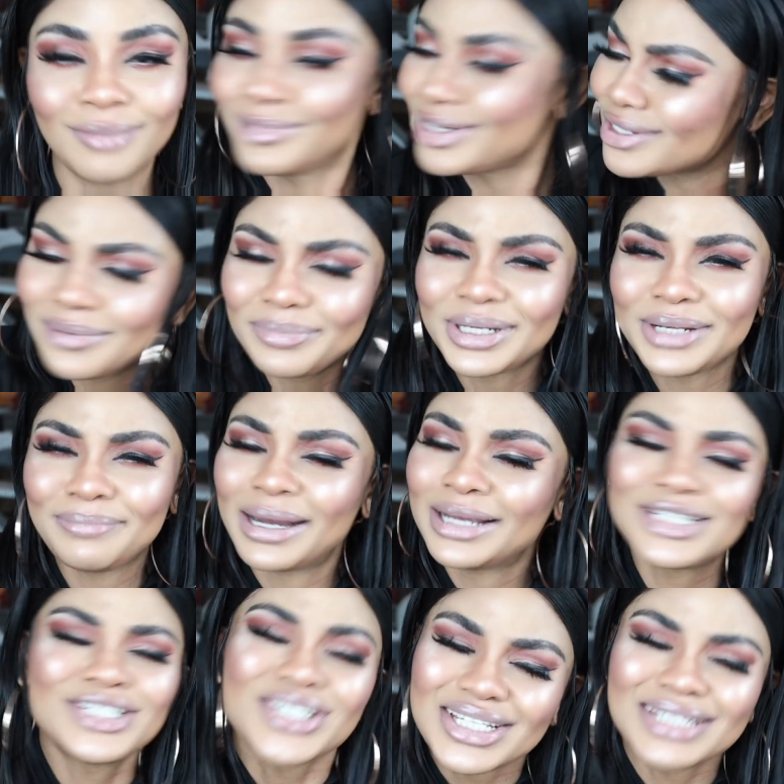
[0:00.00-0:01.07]
Somebody
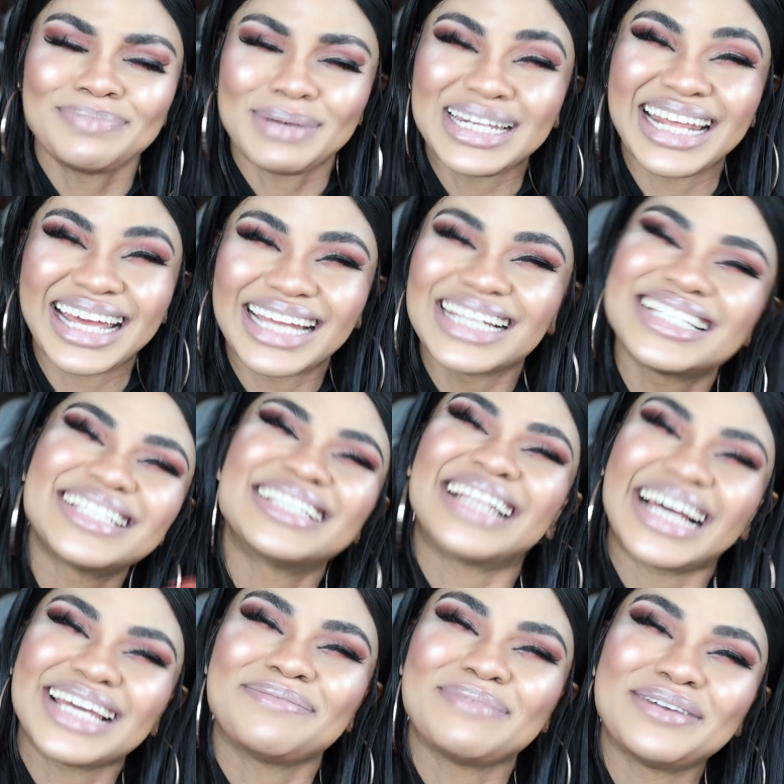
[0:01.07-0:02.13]
might just be there to
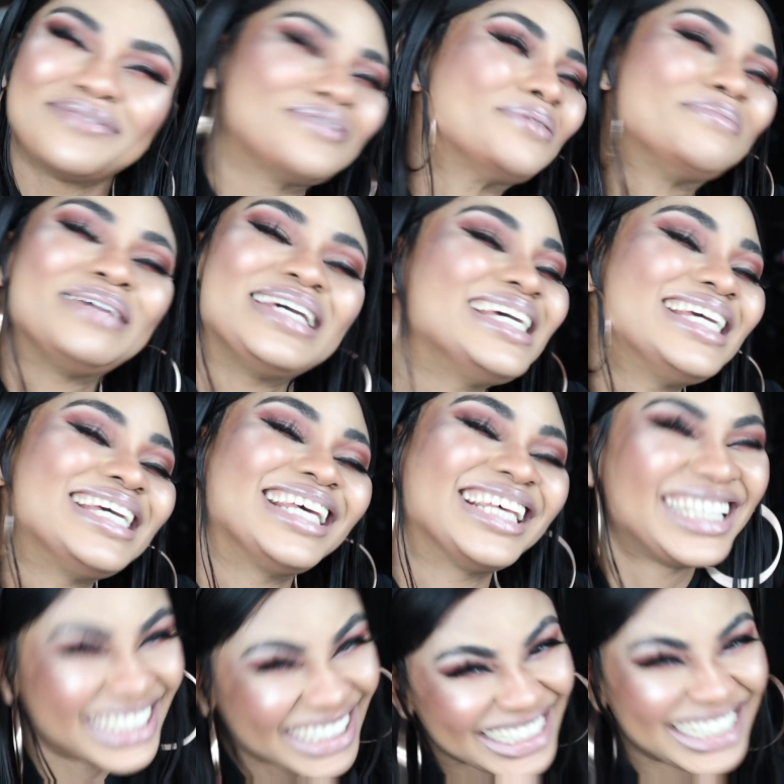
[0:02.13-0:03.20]
like me for me.
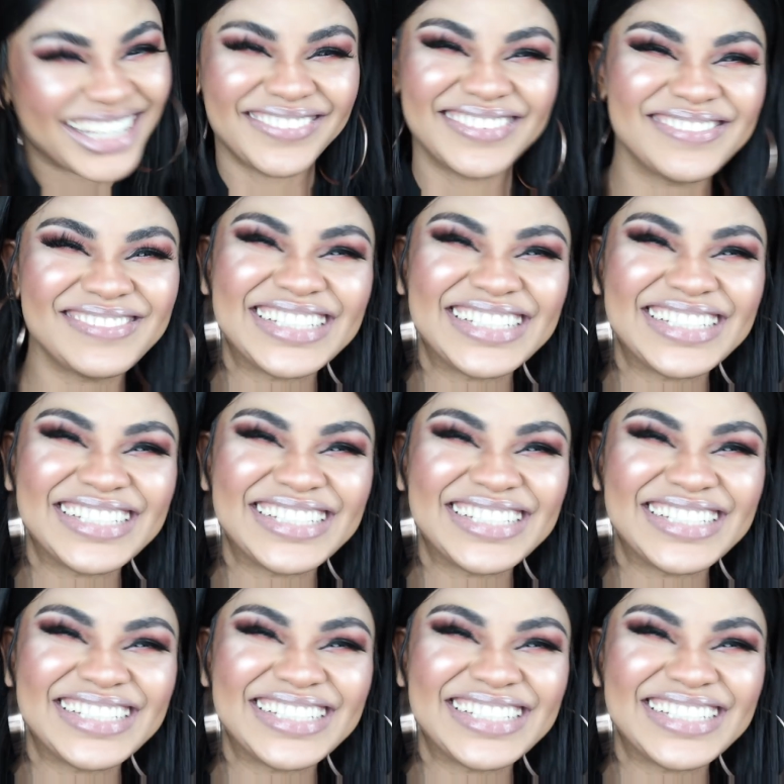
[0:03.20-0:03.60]
You get what I'm